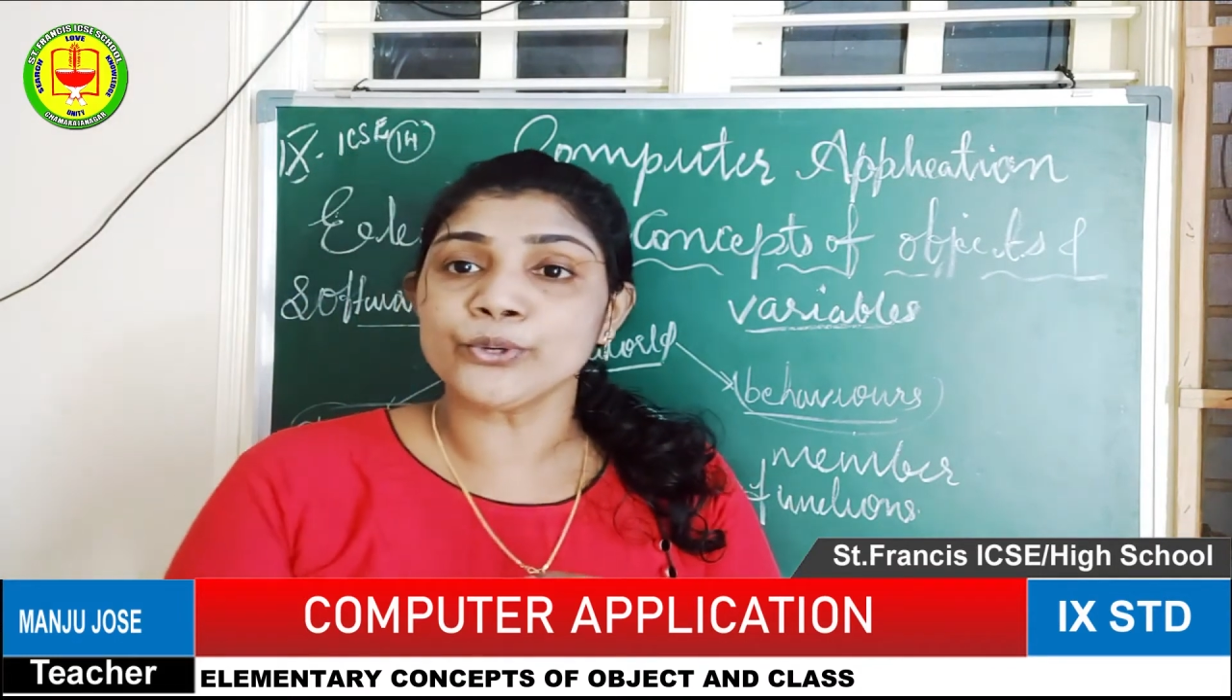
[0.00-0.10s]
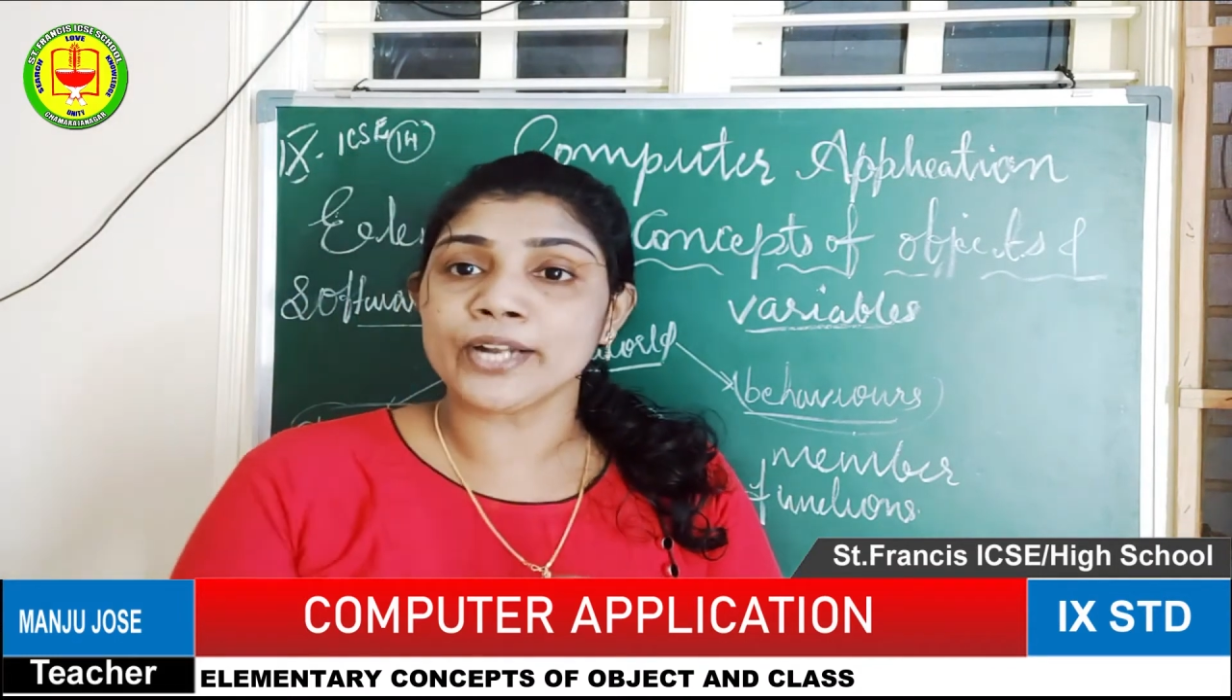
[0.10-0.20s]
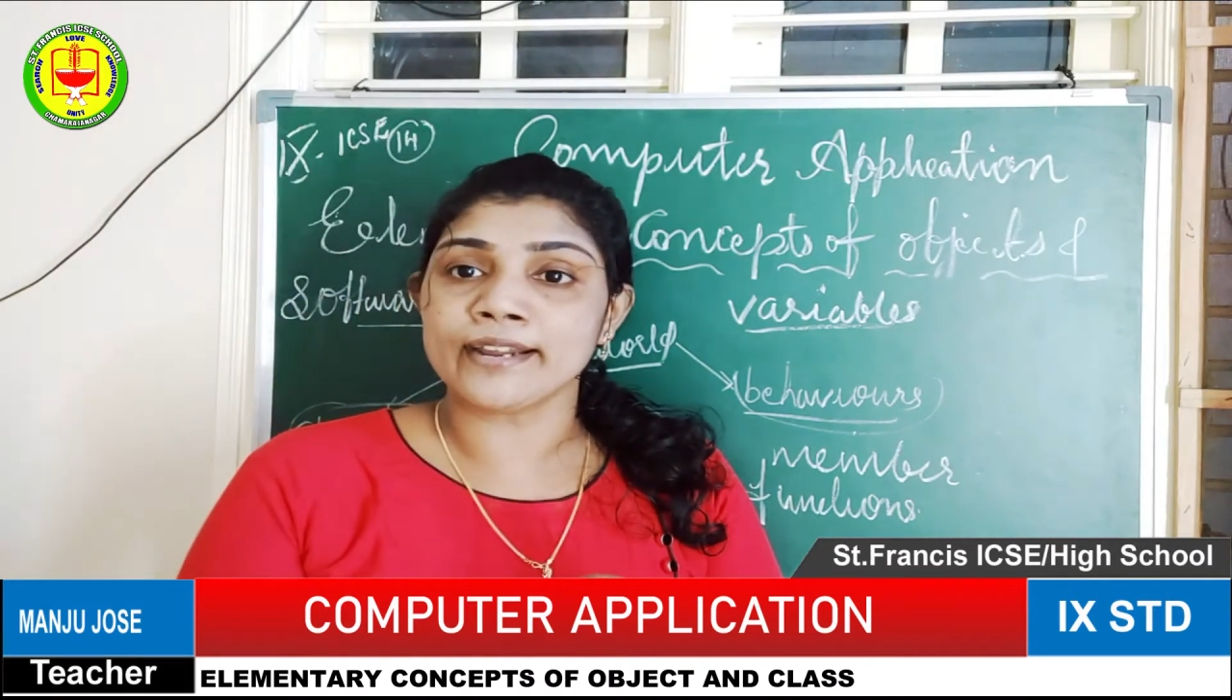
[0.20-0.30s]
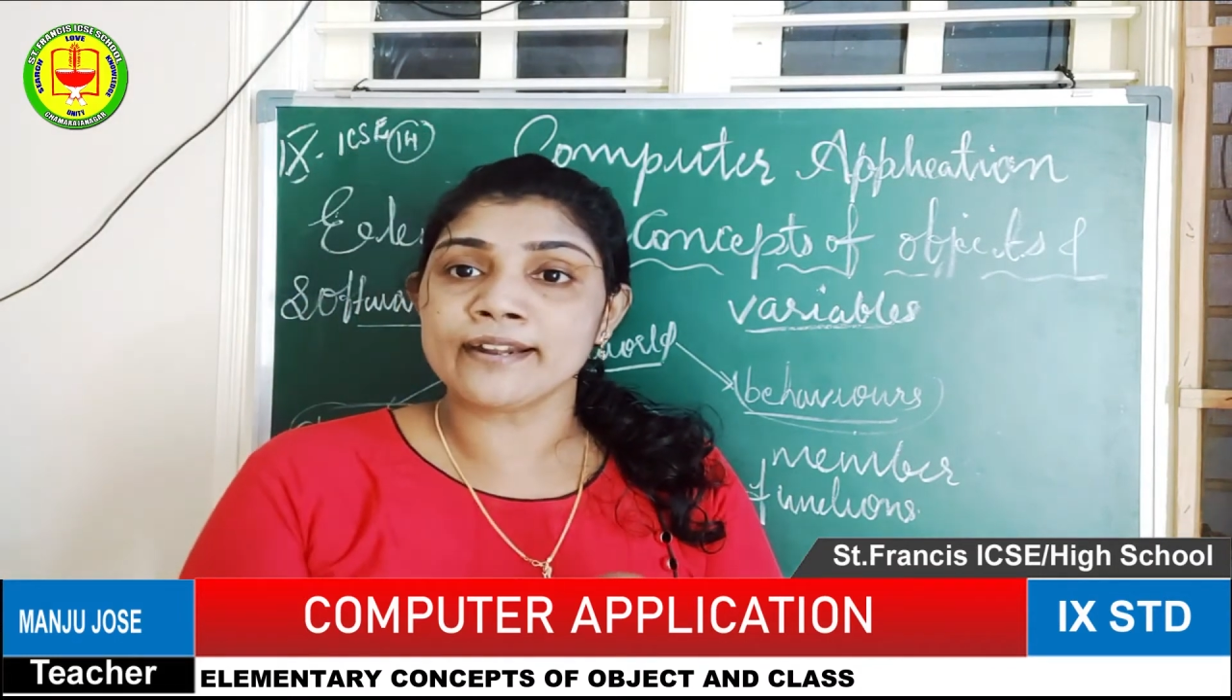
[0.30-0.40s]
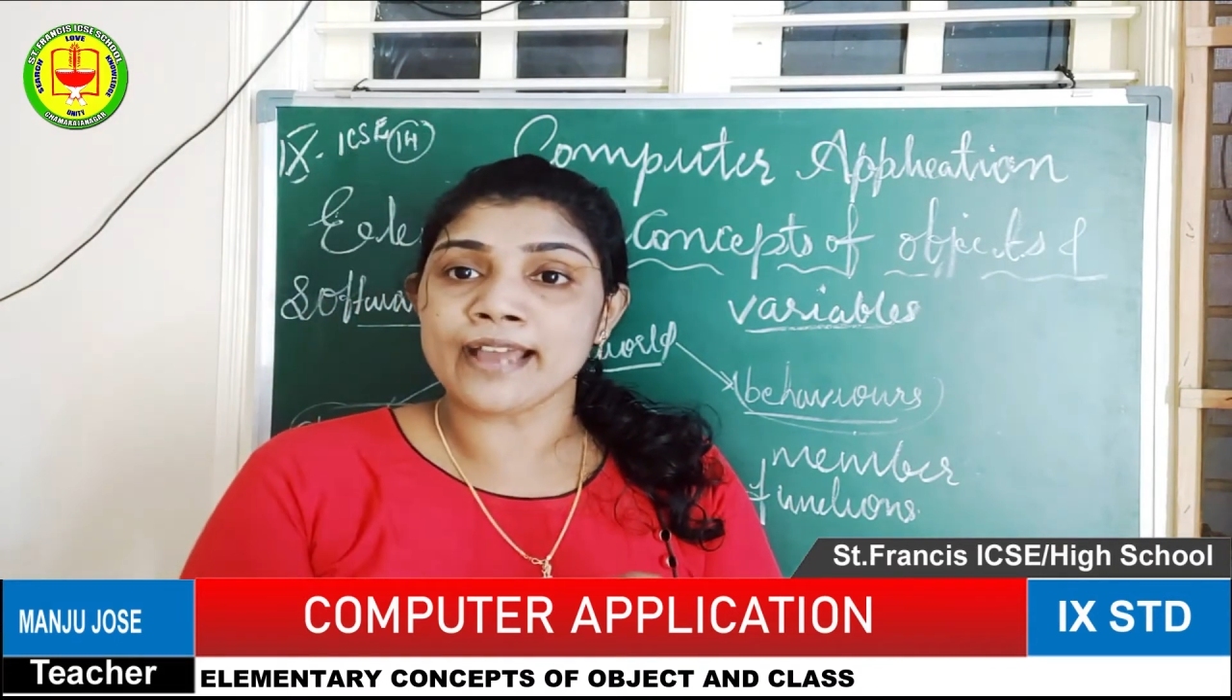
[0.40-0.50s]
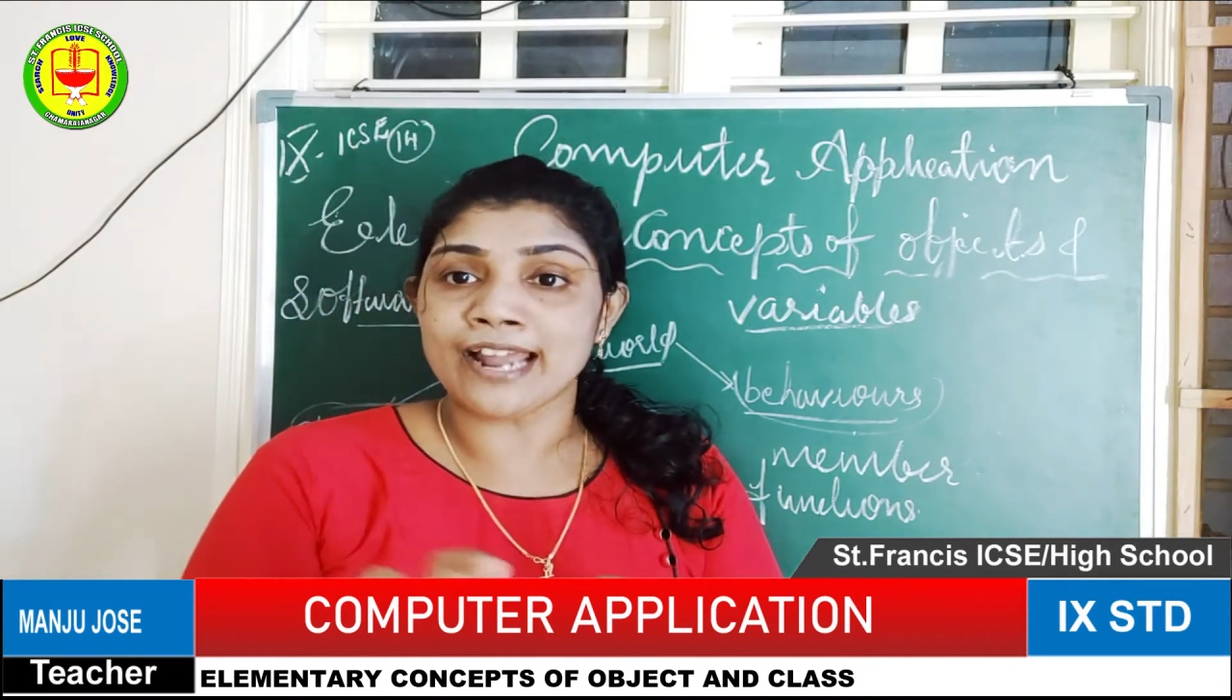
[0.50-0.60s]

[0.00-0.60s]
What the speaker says: to 9